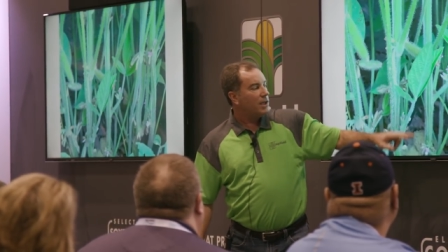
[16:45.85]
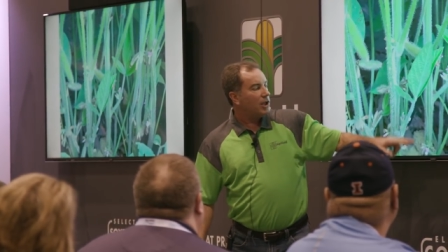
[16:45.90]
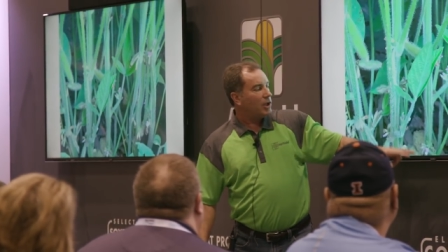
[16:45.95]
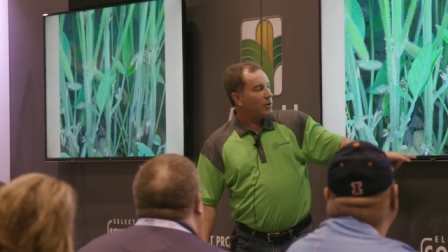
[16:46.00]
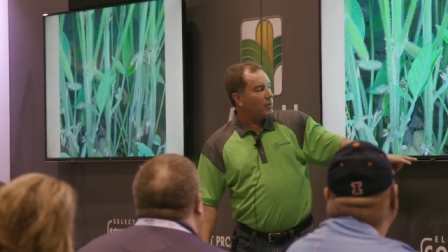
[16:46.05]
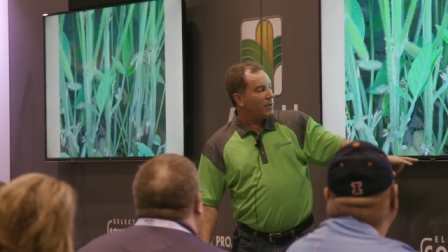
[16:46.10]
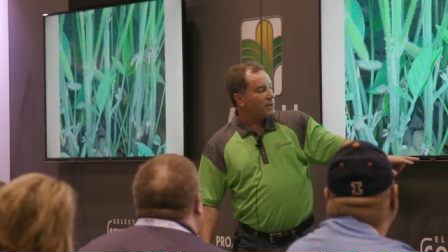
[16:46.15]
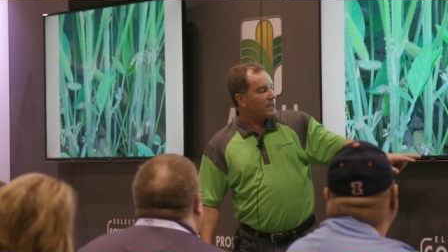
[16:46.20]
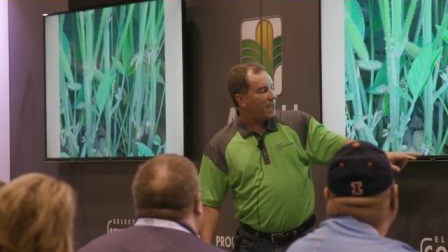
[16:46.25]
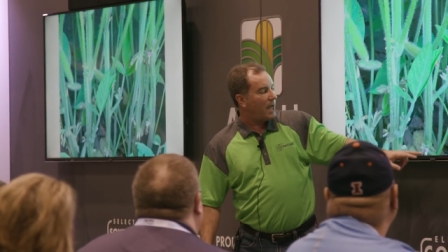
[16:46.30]

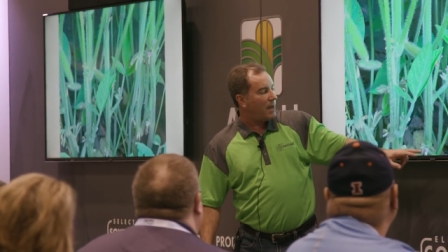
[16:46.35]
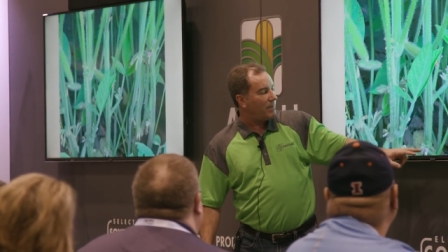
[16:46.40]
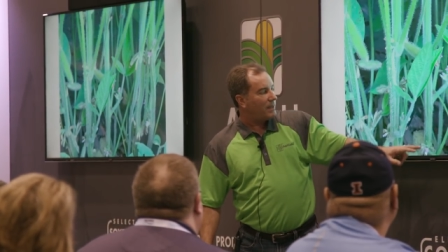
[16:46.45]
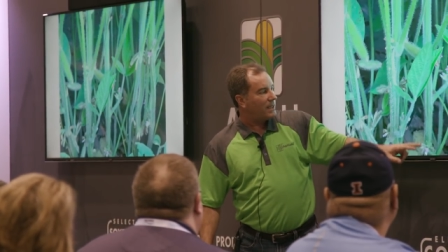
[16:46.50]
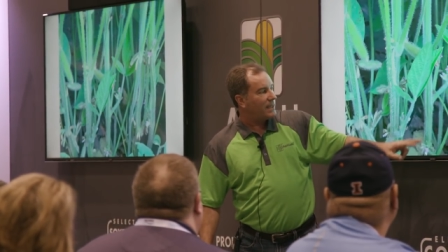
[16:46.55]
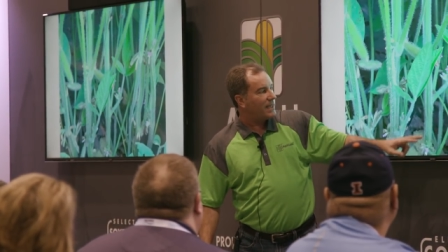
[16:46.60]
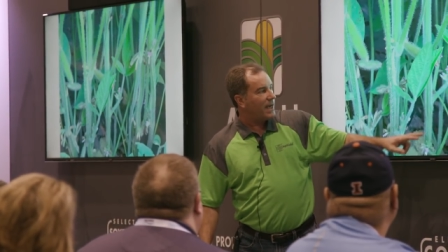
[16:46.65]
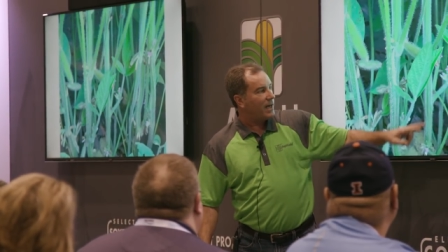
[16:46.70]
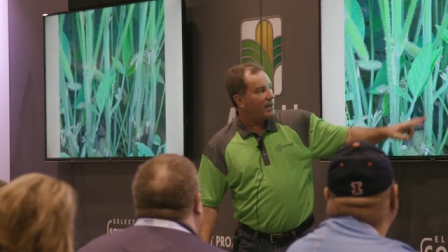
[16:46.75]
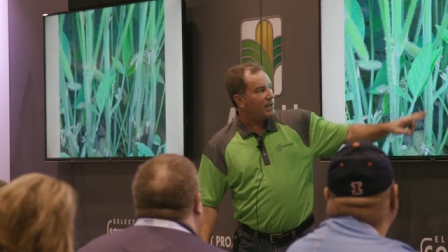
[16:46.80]
look what's
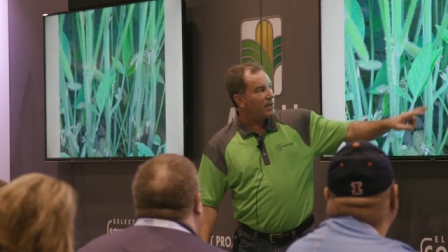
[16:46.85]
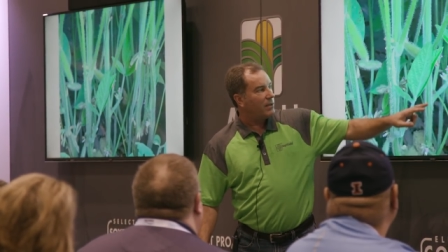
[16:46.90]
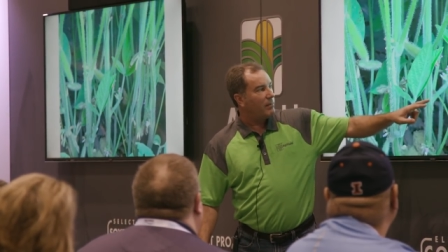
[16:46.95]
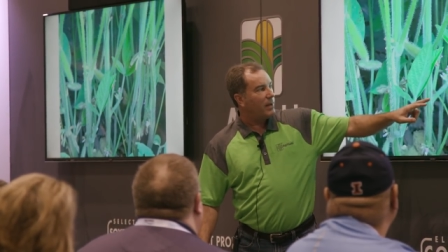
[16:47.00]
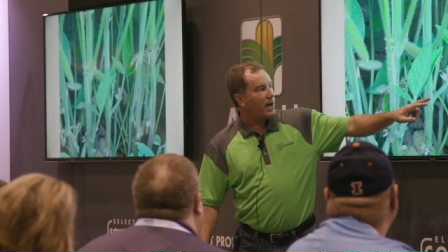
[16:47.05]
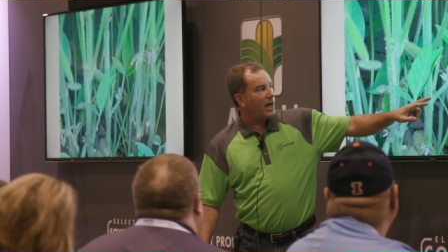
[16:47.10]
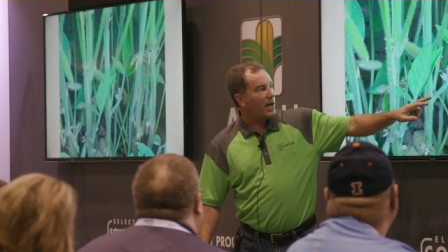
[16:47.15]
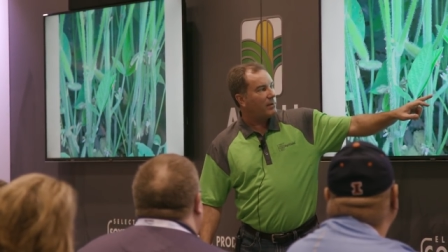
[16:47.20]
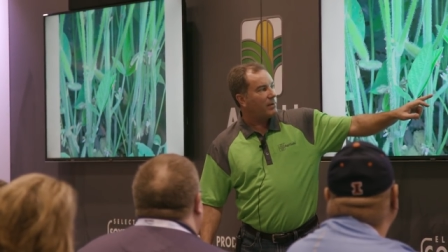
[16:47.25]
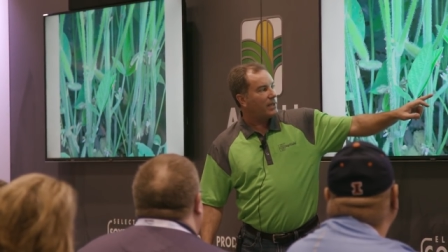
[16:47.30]
happening down in the
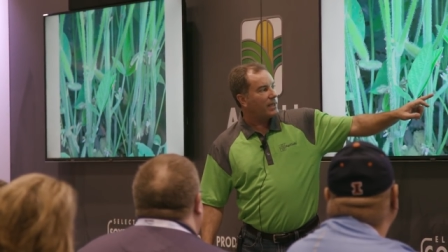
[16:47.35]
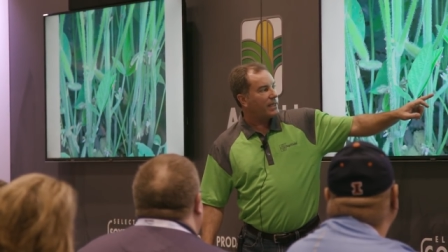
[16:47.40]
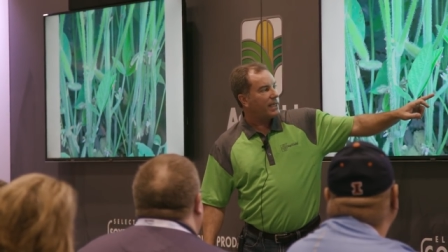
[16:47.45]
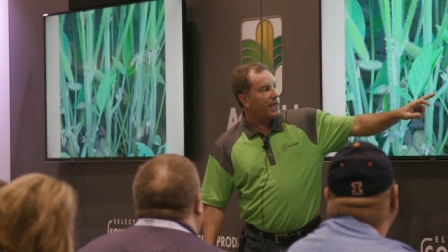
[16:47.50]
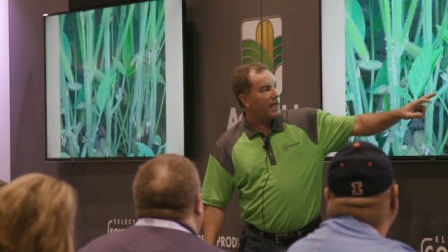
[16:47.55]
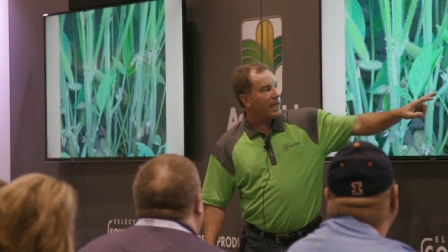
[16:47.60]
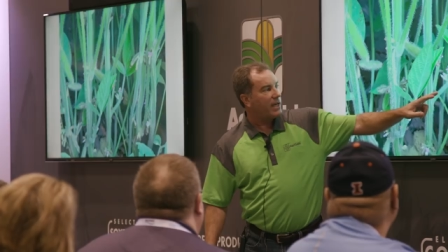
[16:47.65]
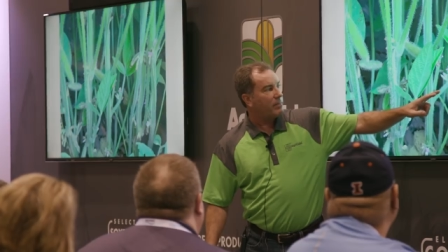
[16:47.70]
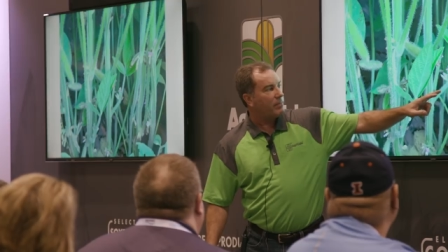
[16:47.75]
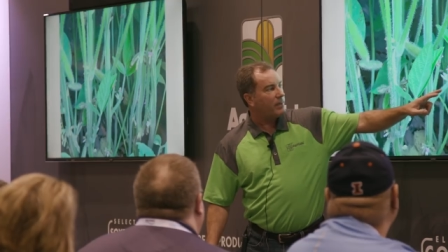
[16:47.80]
bottom of the
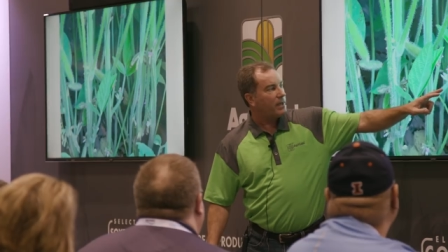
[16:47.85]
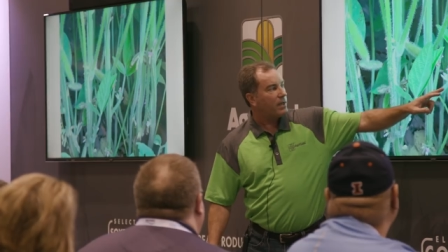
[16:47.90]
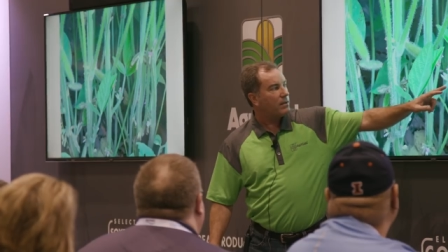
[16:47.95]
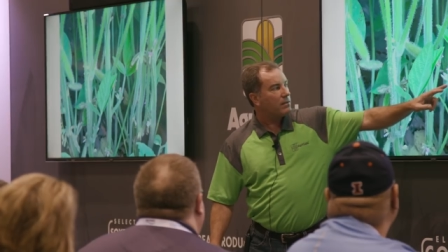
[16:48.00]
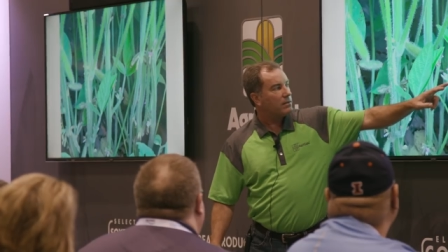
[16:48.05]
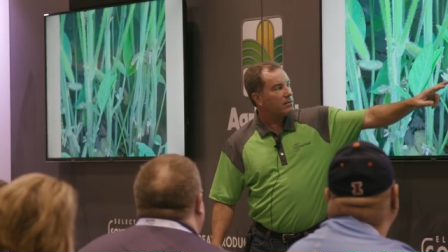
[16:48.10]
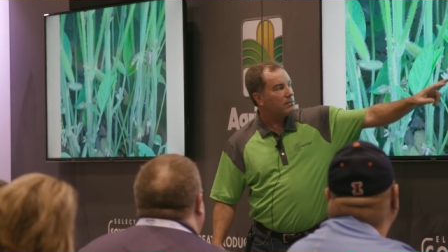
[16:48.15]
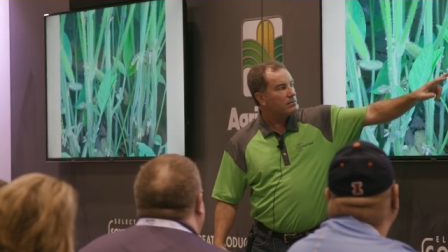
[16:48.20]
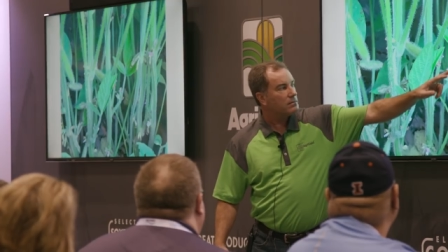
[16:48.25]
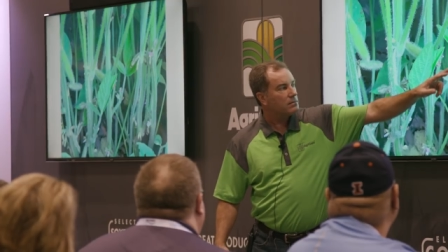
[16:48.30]
canopy.
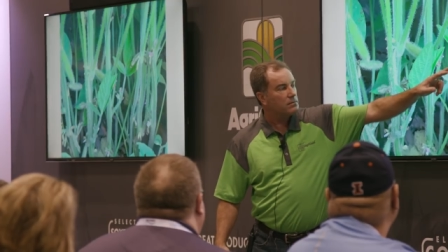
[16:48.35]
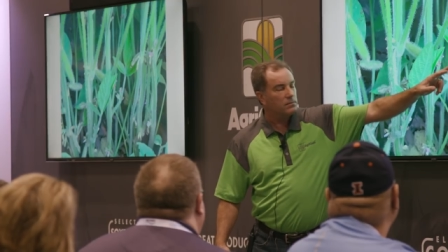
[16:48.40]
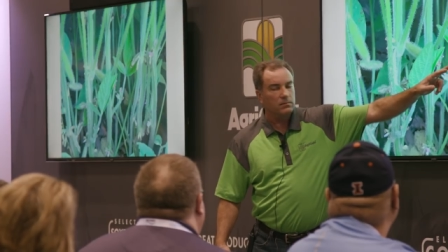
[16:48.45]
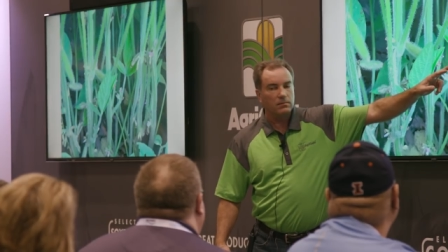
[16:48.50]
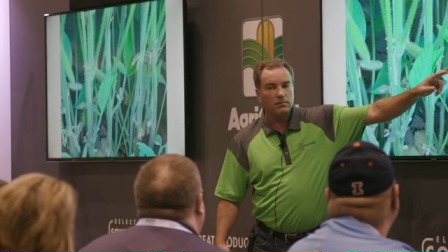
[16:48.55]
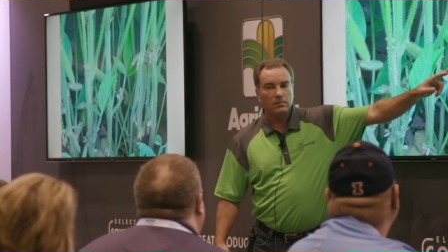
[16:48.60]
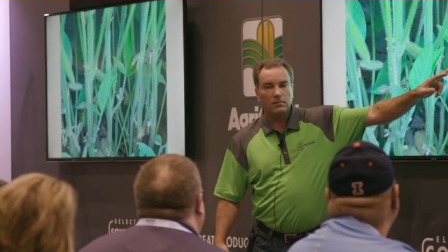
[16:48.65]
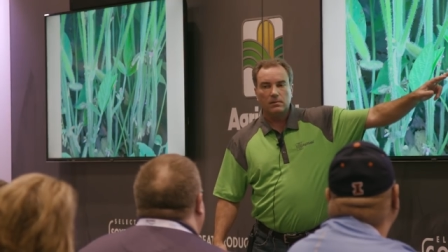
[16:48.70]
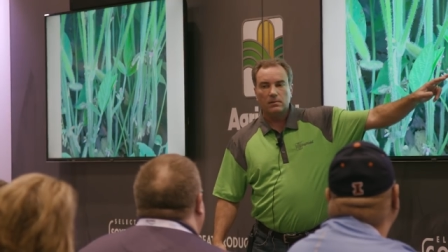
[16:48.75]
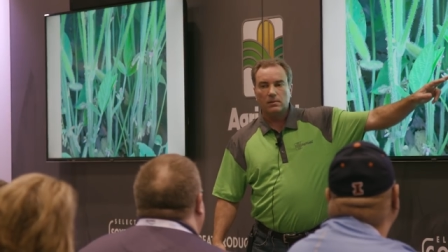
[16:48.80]

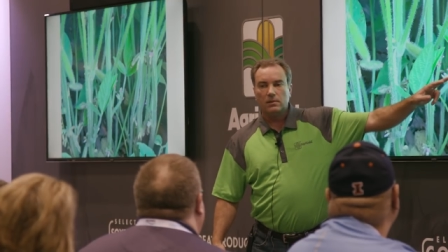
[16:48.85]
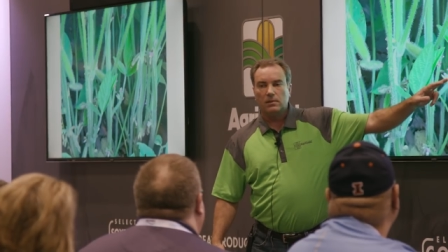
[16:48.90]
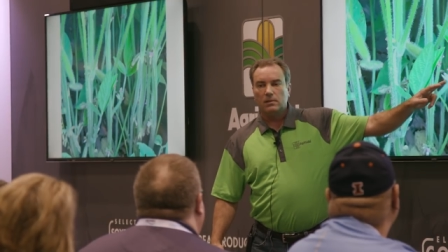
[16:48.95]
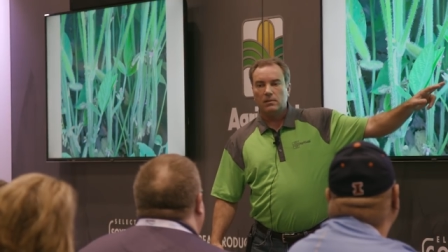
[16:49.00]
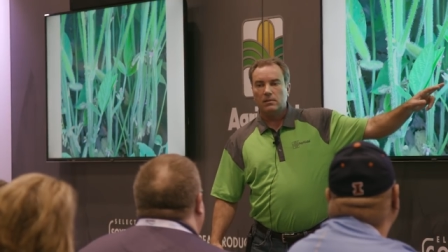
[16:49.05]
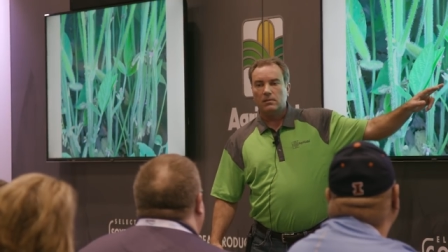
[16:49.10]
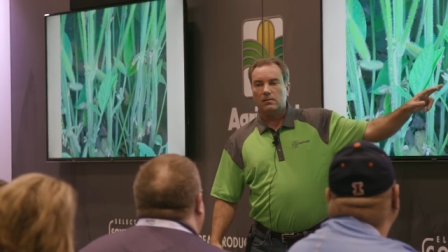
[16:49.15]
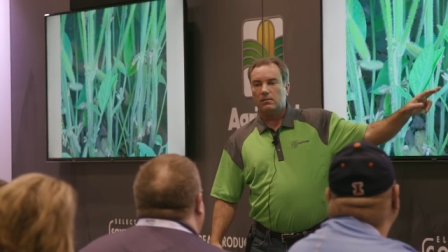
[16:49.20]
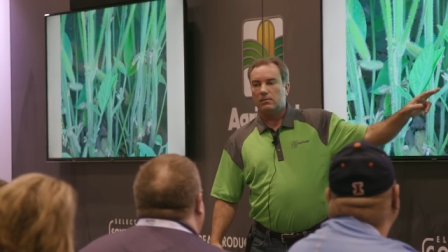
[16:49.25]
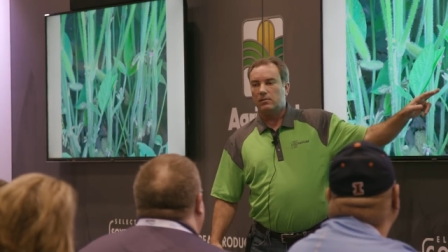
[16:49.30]

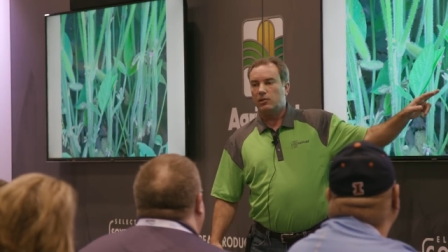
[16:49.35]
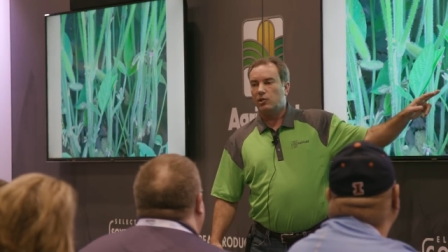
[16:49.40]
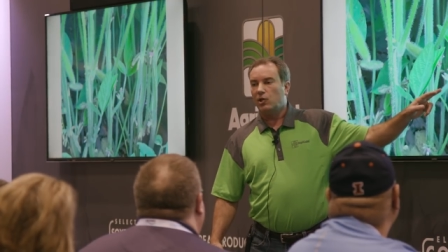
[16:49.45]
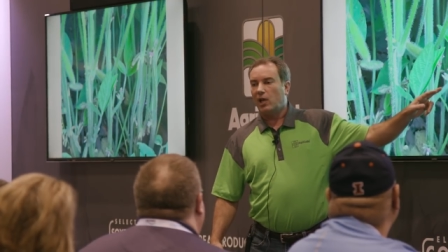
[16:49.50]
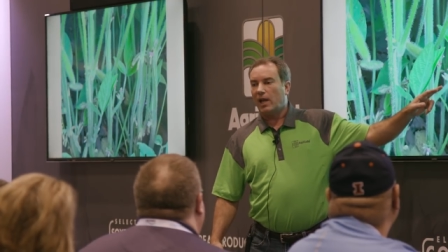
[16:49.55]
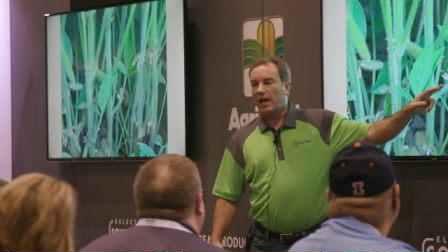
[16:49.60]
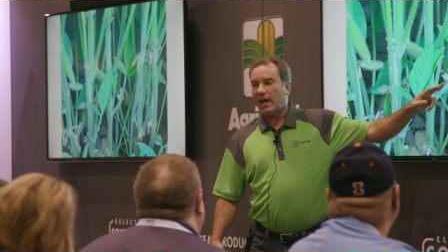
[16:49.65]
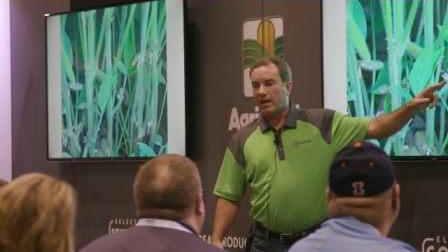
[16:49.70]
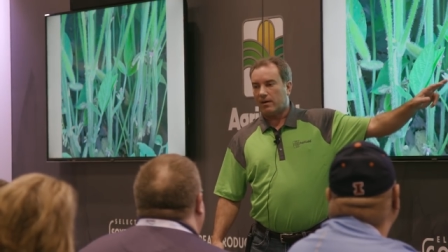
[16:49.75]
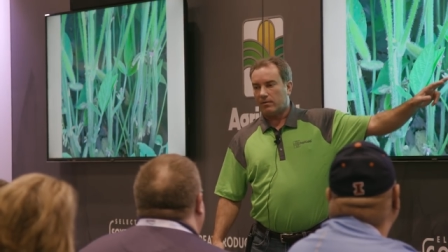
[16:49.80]

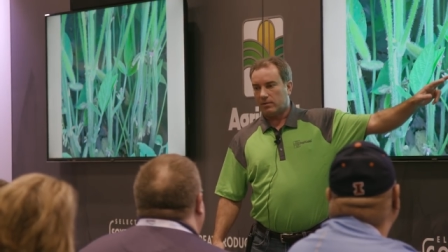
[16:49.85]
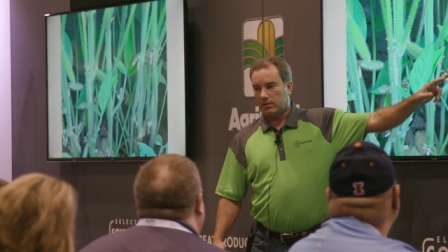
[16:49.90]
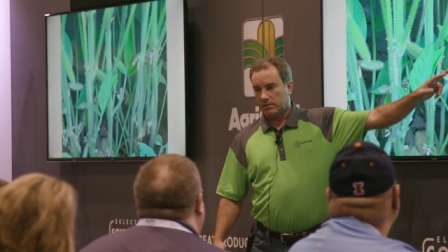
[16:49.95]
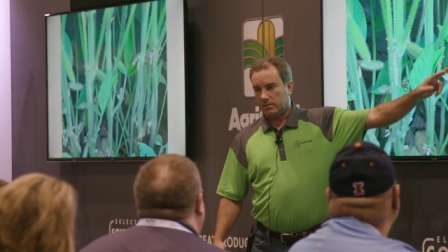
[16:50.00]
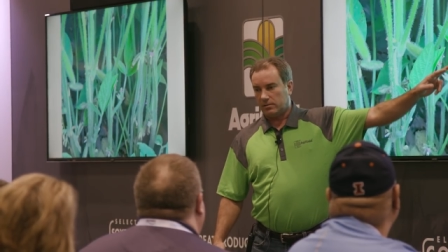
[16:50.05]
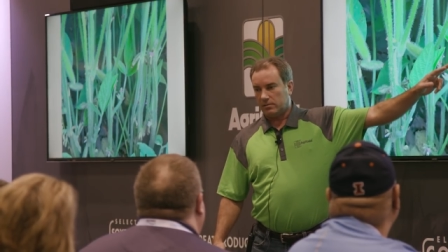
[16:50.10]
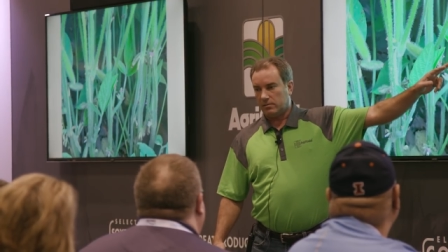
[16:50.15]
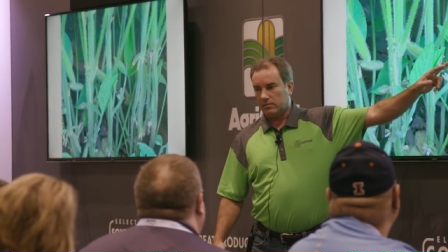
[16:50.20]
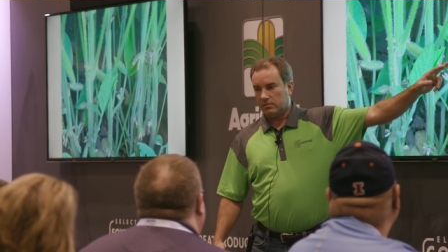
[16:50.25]
New laterals